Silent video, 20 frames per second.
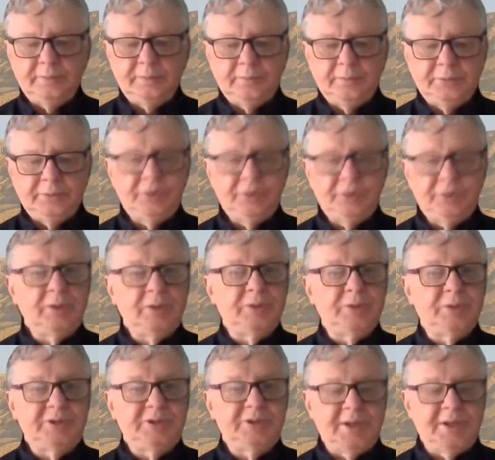There's not
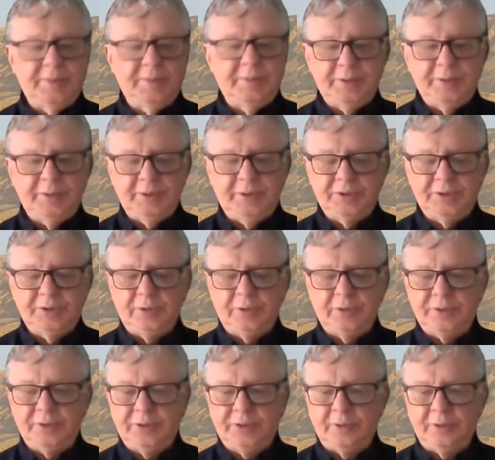much time in a
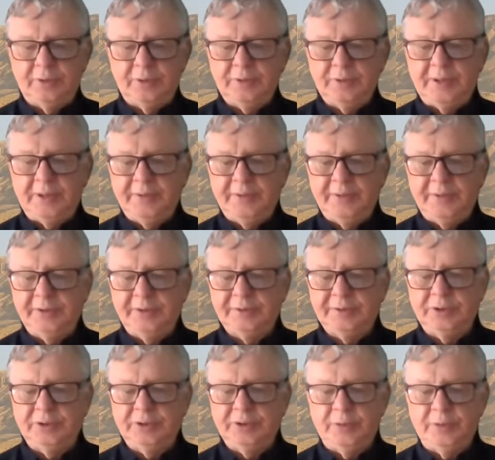short talk like this
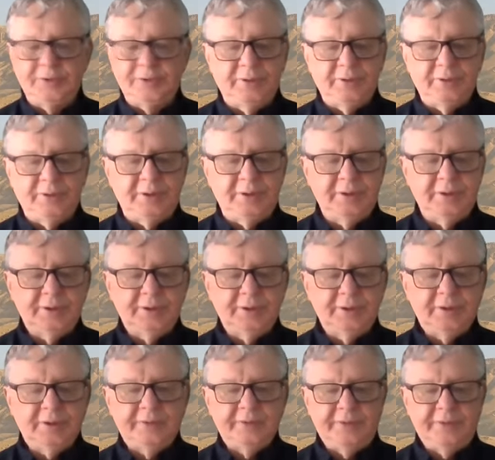to go into the
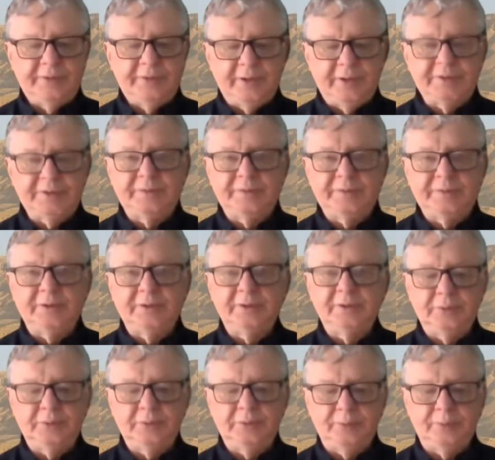philosophy
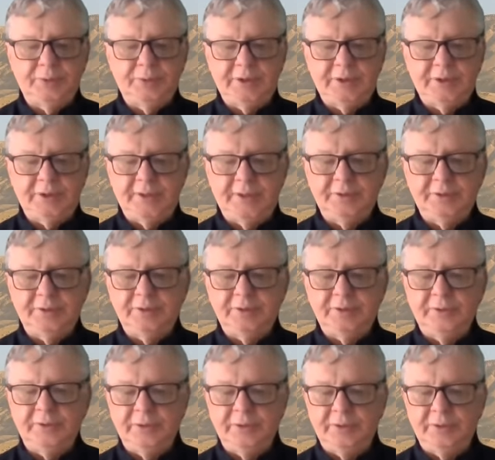that Plotinus
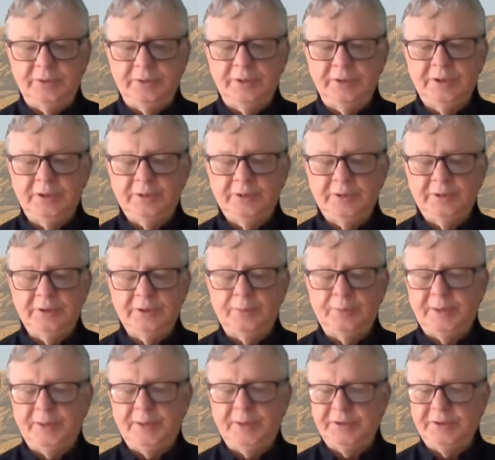and the other
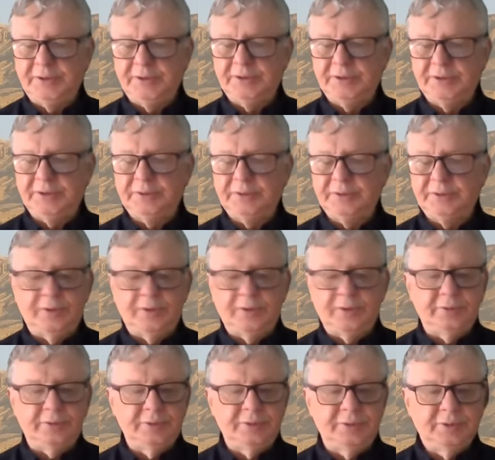Neoplatonists
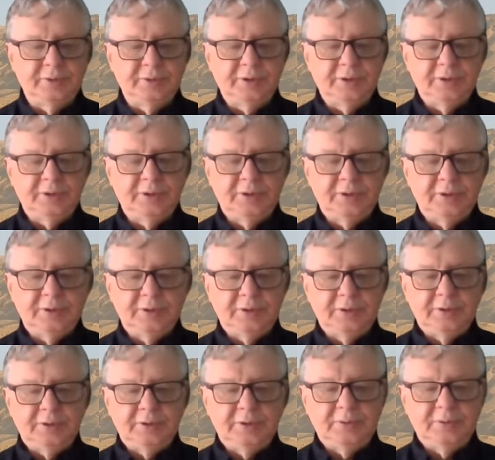followed.
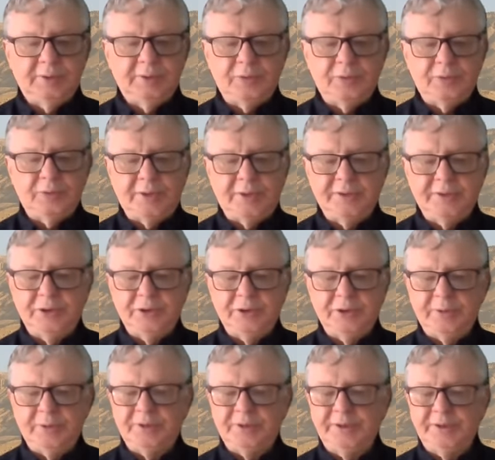What I'm trying to
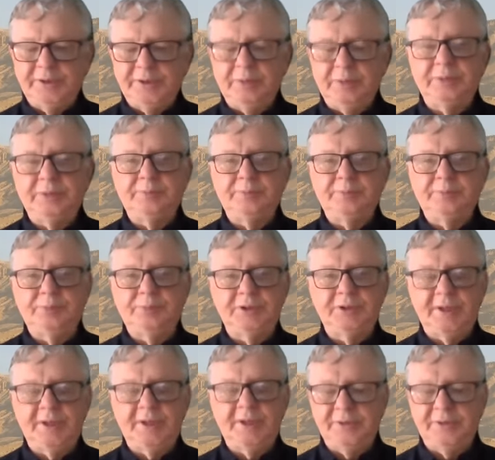do is to deal with
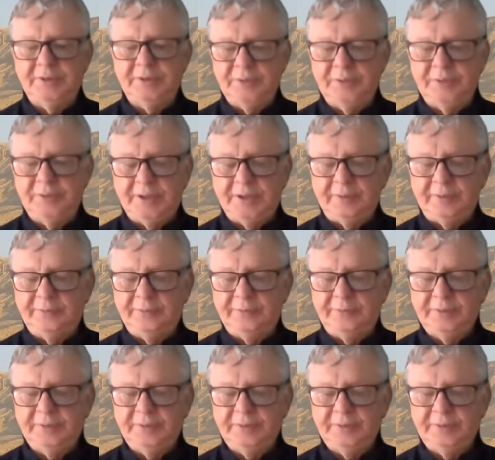Plotinus himself.